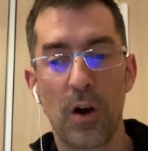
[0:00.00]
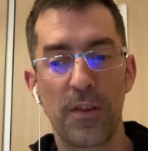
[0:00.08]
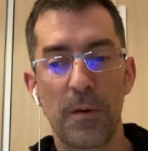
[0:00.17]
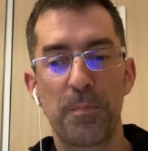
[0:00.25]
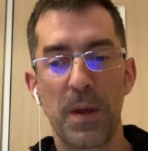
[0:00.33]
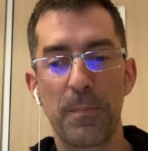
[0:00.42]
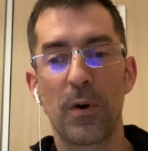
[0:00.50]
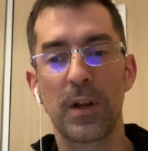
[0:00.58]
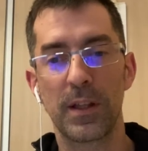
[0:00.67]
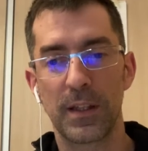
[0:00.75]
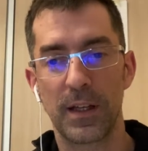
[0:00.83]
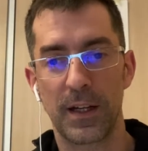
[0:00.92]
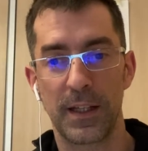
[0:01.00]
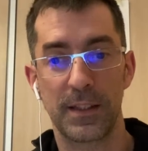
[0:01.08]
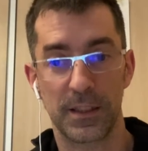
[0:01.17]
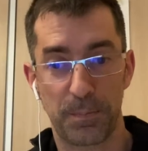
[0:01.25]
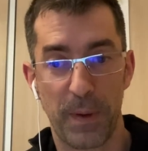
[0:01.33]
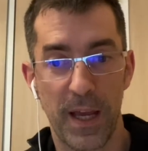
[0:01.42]
other people in
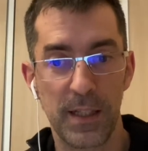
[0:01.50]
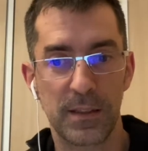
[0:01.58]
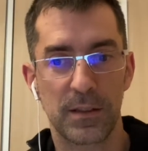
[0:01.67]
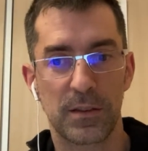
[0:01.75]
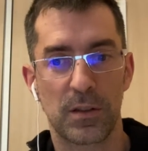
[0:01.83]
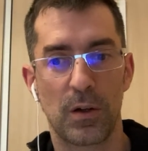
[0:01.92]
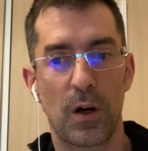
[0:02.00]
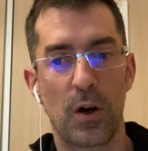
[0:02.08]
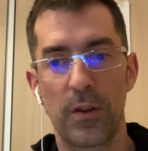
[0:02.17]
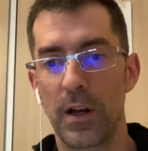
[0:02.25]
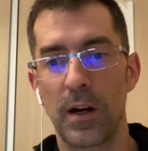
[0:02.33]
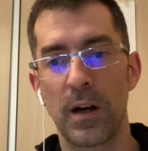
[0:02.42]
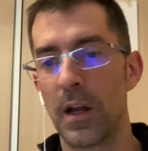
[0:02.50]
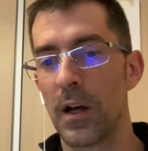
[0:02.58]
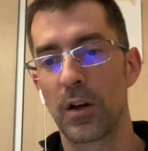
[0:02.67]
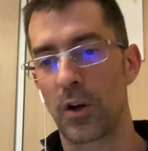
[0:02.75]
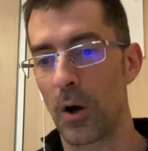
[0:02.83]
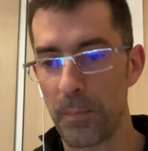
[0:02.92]
the space, so other
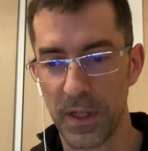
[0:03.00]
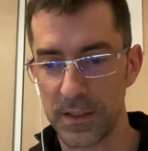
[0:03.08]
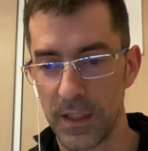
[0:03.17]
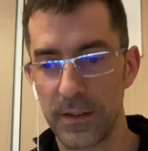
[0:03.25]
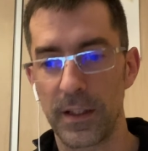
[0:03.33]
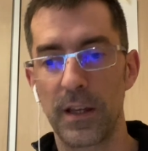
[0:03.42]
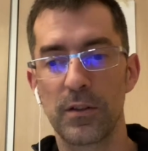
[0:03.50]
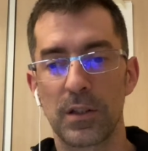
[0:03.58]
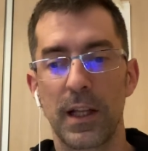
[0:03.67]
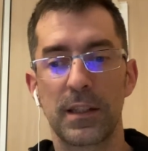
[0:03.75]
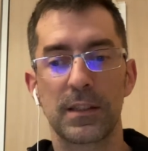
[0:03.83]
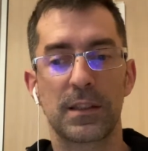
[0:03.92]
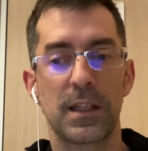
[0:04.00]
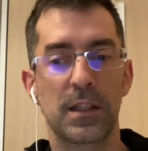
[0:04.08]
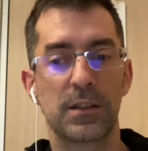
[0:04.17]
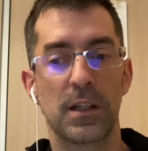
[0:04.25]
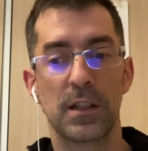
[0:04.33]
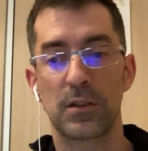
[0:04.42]
companies that they use lattice
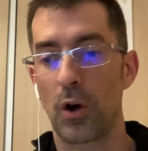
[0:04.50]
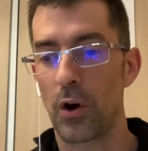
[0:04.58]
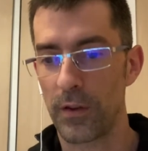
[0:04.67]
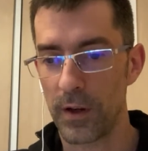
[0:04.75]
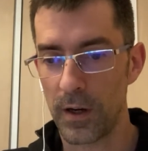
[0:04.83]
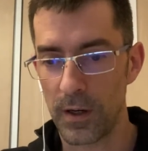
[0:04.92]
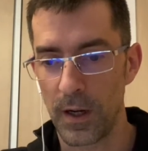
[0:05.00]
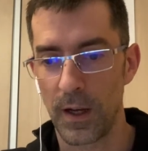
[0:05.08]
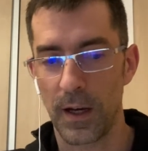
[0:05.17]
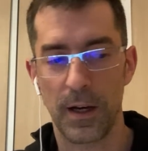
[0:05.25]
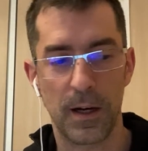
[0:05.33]
structures, other